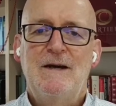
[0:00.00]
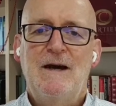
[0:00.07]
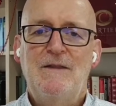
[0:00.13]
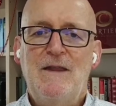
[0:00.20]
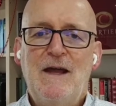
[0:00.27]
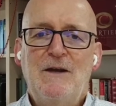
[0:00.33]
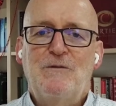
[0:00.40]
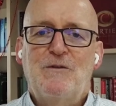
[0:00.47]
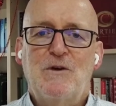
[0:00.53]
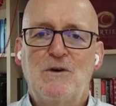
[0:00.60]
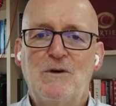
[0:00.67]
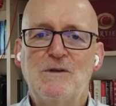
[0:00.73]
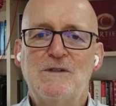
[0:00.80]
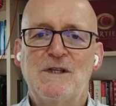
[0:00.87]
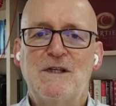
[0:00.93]
And of
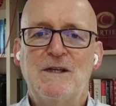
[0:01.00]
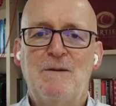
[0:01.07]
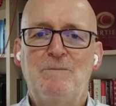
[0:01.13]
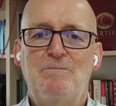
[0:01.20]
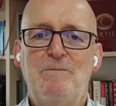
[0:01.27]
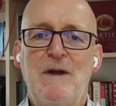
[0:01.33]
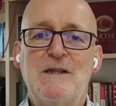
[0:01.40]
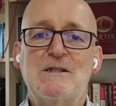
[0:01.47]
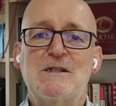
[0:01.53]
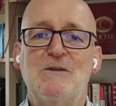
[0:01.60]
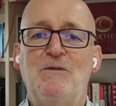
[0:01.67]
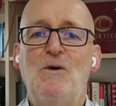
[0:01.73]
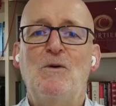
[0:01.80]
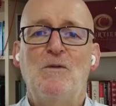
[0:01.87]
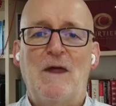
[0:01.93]
course, in the midst
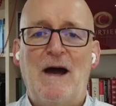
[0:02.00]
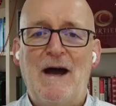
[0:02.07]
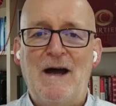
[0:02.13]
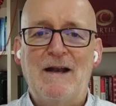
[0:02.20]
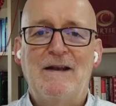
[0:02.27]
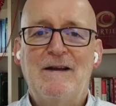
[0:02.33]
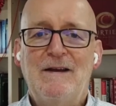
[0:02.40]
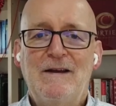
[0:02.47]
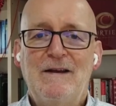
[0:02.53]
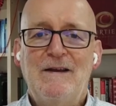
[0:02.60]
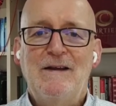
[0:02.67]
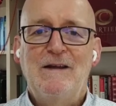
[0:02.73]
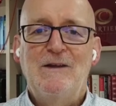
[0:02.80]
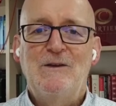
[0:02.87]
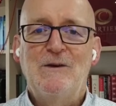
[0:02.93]
of all that,
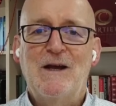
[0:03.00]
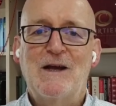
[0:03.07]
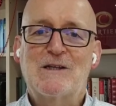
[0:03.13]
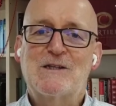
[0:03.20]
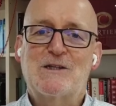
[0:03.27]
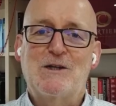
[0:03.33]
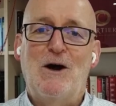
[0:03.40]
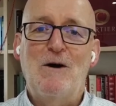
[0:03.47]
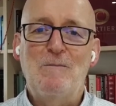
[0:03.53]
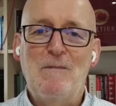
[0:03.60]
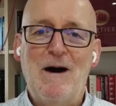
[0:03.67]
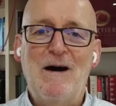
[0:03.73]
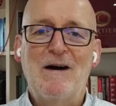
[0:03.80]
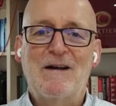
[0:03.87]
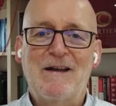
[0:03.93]
you get a stock
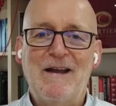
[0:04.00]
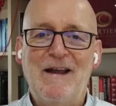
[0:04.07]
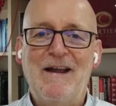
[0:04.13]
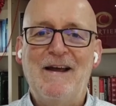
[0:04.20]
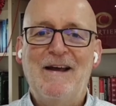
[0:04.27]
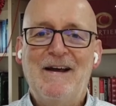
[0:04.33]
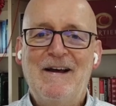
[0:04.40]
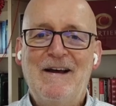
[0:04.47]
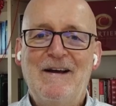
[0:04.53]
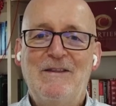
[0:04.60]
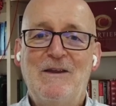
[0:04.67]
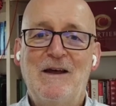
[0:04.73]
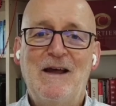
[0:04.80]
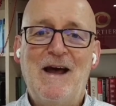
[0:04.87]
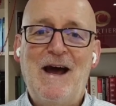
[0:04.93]
market
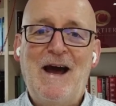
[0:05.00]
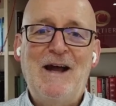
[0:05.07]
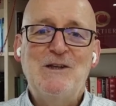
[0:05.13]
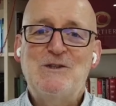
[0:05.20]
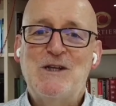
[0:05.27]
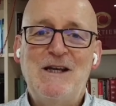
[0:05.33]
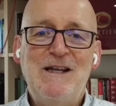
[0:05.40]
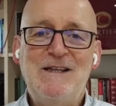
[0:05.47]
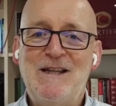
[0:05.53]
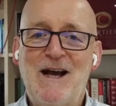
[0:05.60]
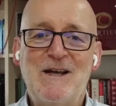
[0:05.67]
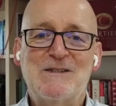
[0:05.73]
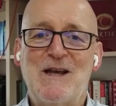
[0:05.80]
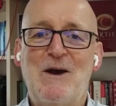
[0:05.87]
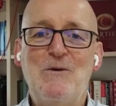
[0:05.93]
that actually
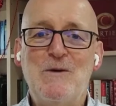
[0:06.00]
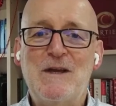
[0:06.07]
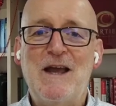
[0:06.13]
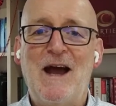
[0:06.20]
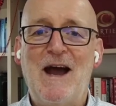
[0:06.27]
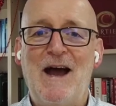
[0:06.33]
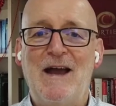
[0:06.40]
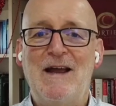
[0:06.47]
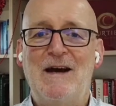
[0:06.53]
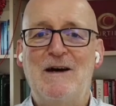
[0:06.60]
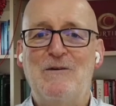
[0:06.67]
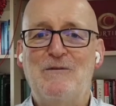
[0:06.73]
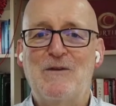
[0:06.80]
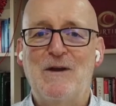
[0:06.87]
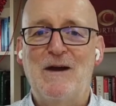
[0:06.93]
does okay
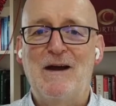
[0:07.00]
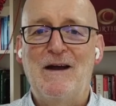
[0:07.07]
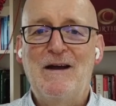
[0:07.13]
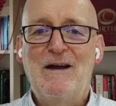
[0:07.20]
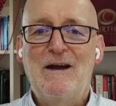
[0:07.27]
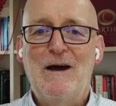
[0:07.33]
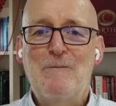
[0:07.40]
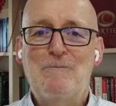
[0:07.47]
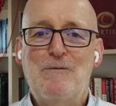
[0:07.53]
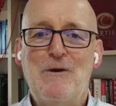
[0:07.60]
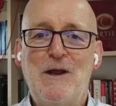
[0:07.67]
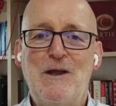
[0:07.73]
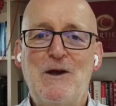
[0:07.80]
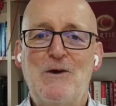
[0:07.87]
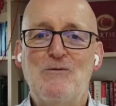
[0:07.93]
after a
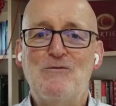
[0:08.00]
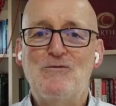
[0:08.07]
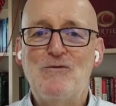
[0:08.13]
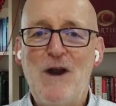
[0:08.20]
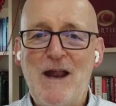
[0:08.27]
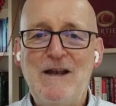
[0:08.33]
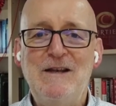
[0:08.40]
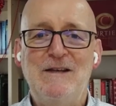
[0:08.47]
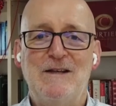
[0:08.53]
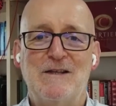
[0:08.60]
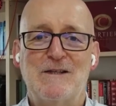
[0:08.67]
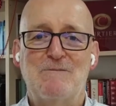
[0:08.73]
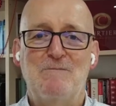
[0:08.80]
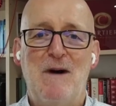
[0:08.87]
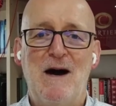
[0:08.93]
pretty
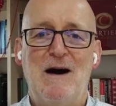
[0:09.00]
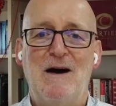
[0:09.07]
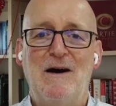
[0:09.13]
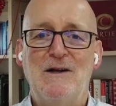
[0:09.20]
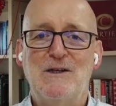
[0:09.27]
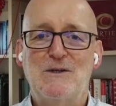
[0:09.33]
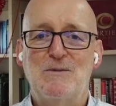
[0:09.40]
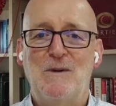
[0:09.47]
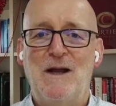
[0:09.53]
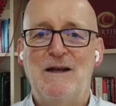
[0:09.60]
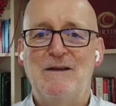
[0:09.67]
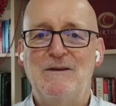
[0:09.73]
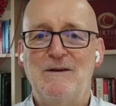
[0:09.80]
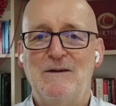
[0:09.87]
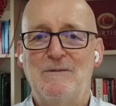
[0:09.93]
horrendous March,
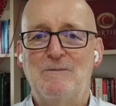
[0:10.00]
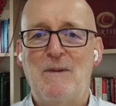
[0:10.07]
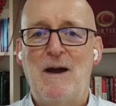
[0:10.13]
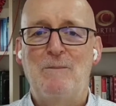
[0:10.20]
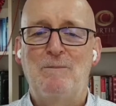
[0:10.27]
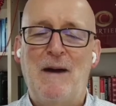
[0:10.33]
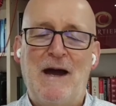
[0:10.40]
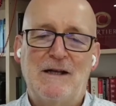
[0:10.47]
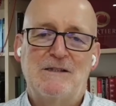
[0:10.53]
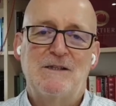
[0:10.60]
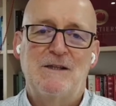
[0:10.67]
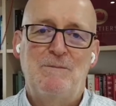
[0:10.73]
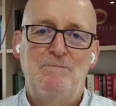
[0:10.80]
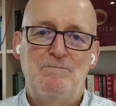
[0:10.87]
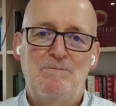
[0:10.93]
when back
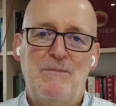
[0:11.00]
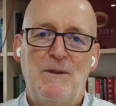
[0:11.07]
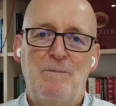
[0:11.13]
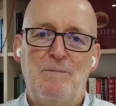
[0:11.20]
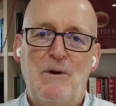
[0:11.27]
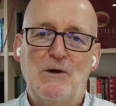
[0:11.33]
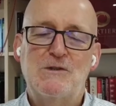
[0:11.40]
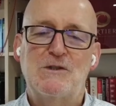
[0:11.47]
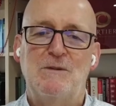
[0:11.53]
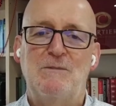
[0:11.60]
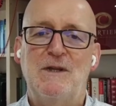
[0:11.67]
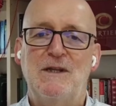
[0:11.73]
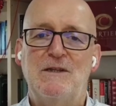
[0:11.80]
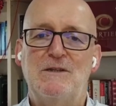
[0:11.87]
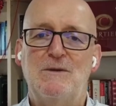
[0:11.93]
to the
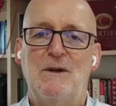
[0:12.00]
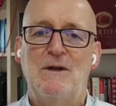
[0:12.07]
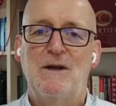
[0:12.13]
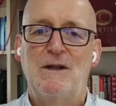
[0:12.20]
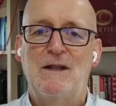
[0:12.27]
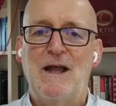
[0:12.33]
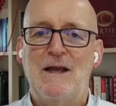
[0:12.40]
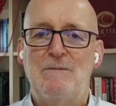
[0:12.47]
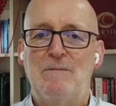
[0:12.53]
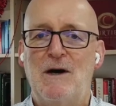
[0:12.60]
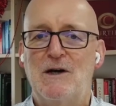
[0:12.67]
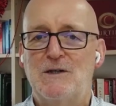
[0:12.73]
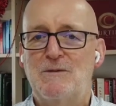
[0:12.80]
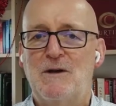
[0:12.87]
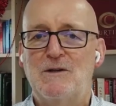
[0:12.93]
bottom in late
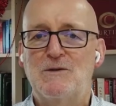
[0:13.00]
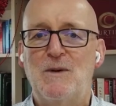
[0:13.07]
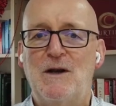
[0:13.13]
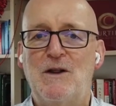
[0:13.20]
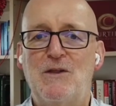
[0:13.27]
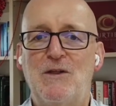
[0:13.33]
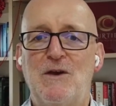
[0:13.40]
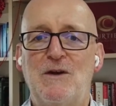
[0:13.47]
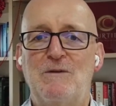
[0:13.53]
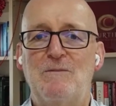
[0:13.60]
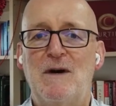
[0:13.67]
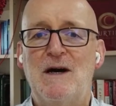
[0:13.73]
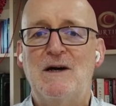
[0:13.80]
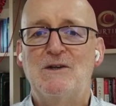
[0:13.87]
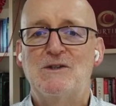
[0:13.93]
March, around 23rd of
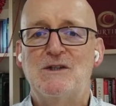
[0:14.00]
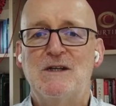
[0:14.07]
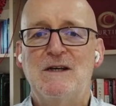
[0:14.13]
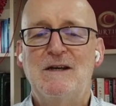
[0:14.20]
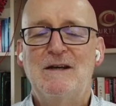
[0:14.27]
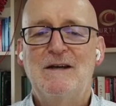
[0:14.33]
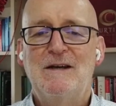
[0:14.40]
March.